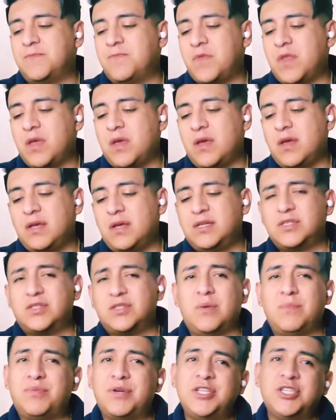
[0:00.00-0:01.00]
It's
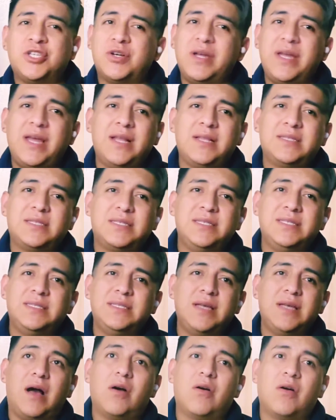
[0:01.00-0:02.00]
crazy. Everything I
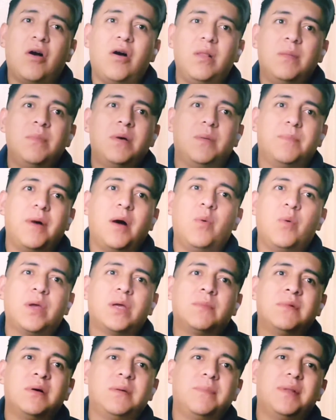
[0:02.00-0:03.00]
touch turns to gold.
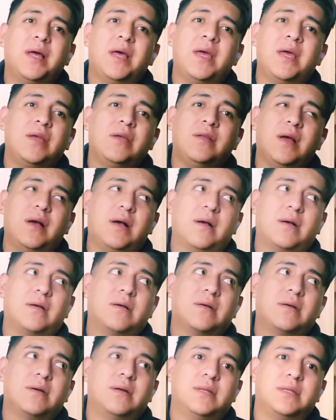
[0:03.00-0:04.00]
Come on, but like, hey, you're
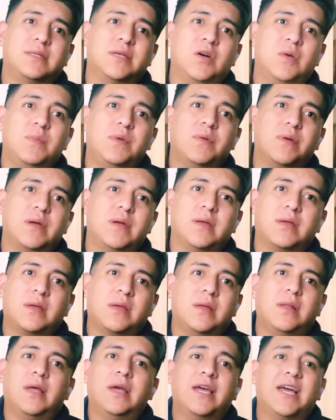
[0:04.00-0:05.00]
not gonna tell me, right?
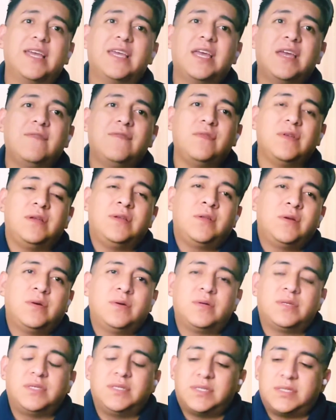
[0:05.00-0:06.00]
Like, I gave
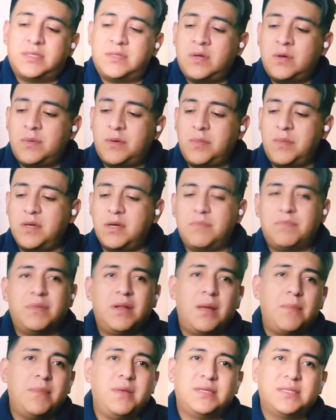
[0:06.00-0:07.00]
you, just hook me up and
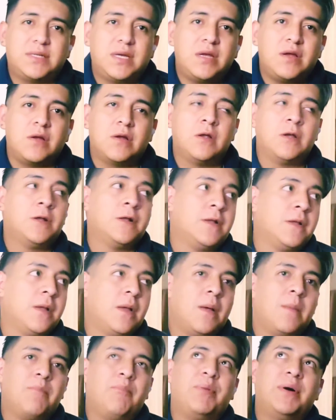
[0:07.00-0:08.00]
let me stay here.
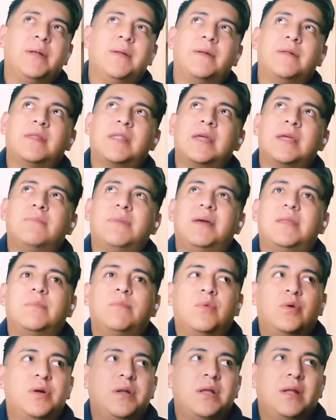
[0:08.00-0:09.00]
But then by the
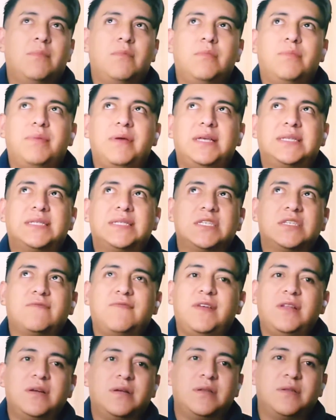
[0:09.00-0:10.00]
morning, I'm gonna be 6
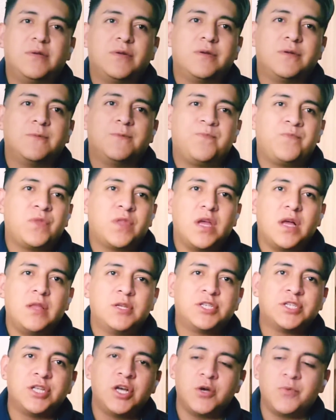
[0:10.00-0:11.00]
feet under
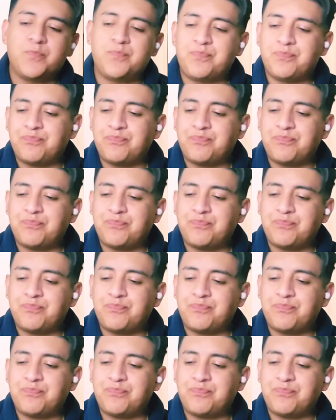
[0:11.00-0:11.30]
snow.